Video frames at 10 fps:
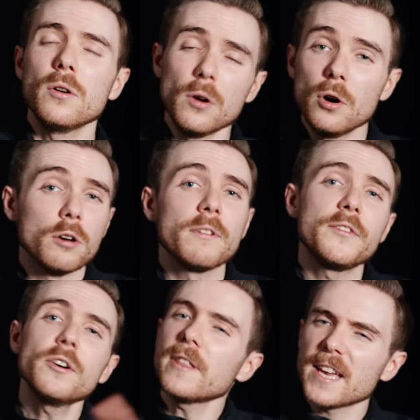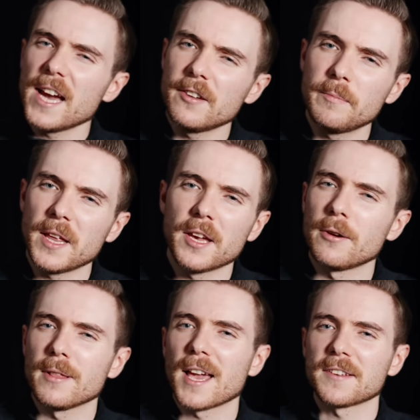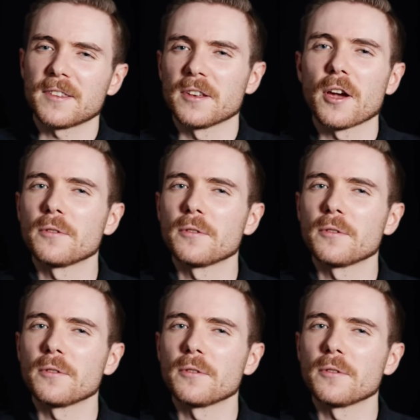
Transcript: Or if you're the kind of player who likes to go